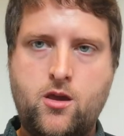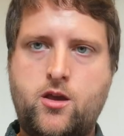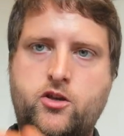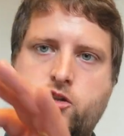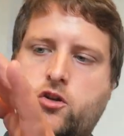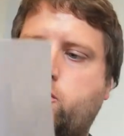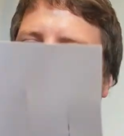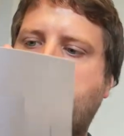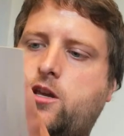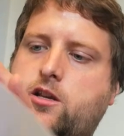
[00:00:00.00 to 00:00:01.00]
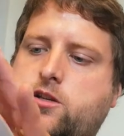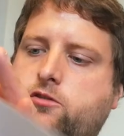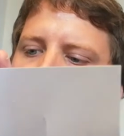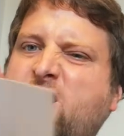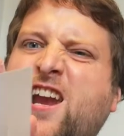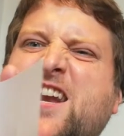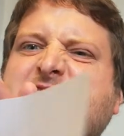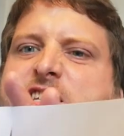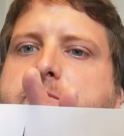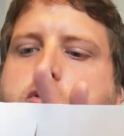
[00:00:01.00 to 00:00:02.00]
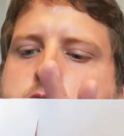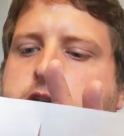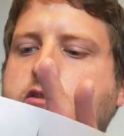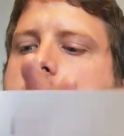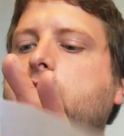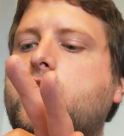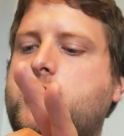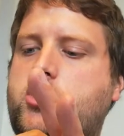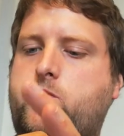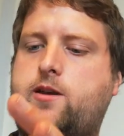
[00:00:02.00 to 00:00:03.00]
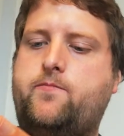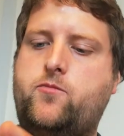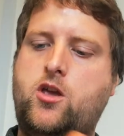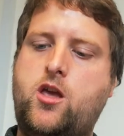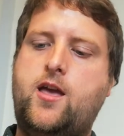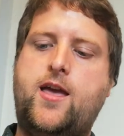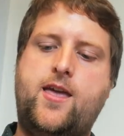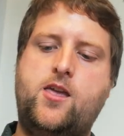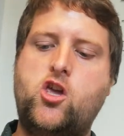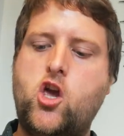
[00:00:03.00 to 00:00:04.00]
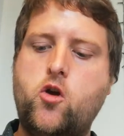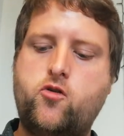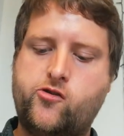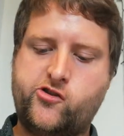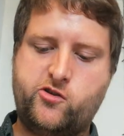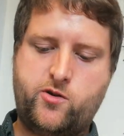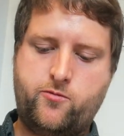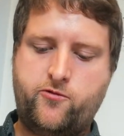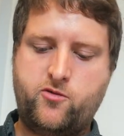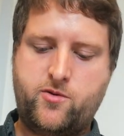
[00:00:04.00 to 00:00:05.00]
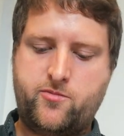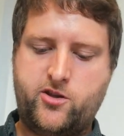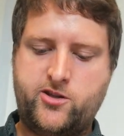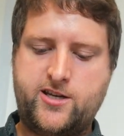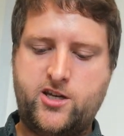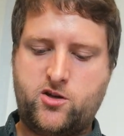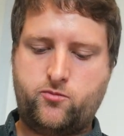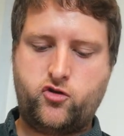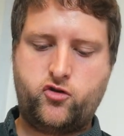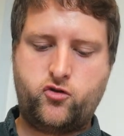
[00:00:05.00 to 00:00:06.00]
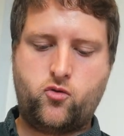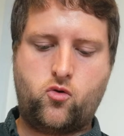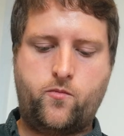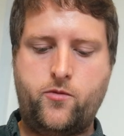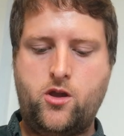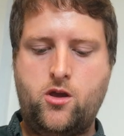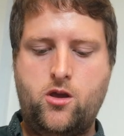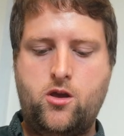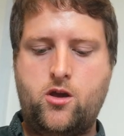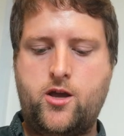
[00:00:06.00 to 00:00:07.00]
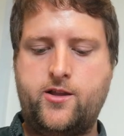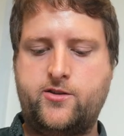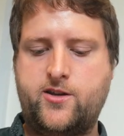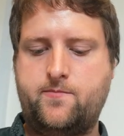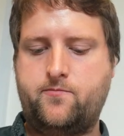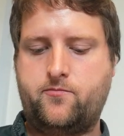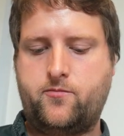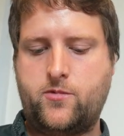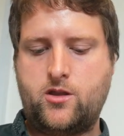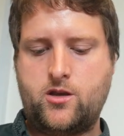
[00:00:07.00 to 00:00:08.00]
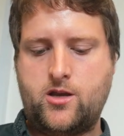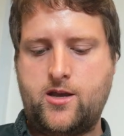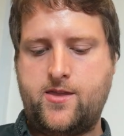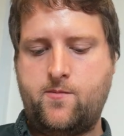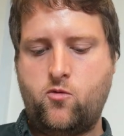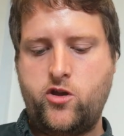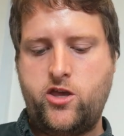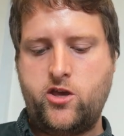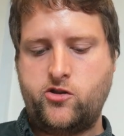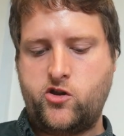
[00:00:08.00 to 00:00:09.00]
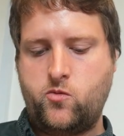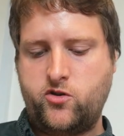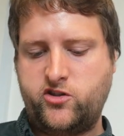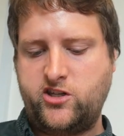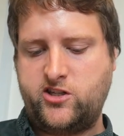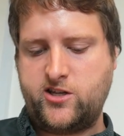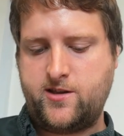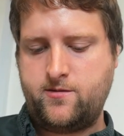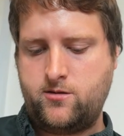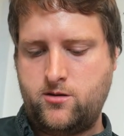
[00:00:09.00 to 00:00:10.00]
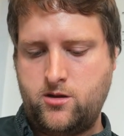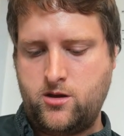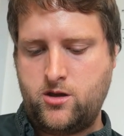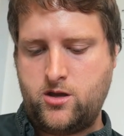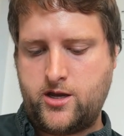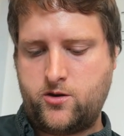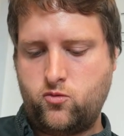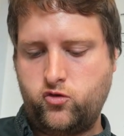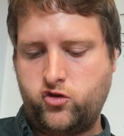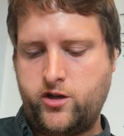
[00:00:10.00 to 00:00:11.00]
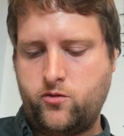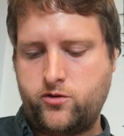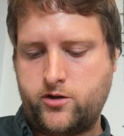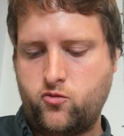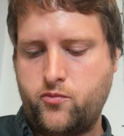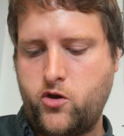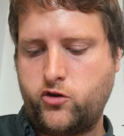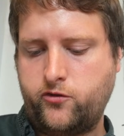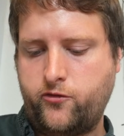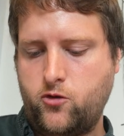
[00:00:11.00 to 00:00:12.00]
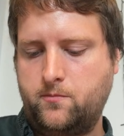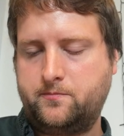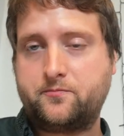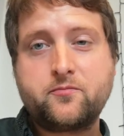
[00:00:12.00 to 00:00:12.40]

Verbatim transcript: And as you can see, it's really simple. If I can do it, you can do it with your mummy and daddy, I'm sure and um, and then what you can do once it's done and all sealed and all beautiful